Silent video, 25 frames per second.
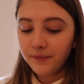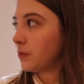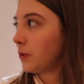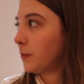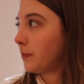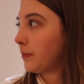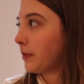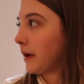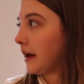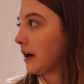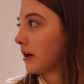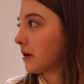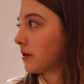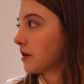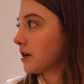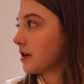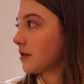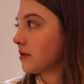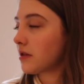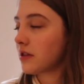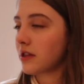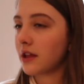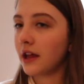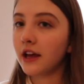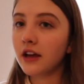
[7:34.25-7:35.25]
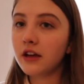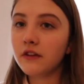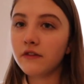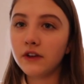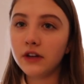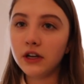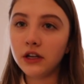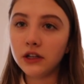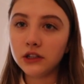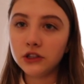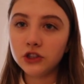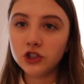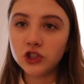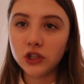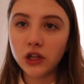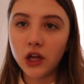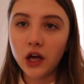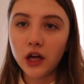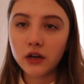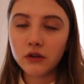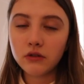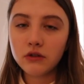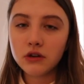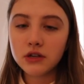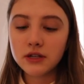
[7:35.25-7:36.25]
We'll pair it with like vanilla
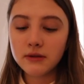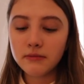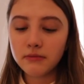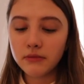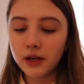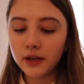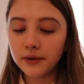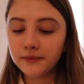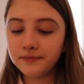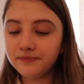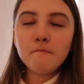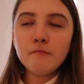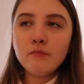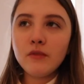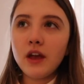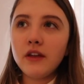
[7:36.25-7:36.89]
gelato or something.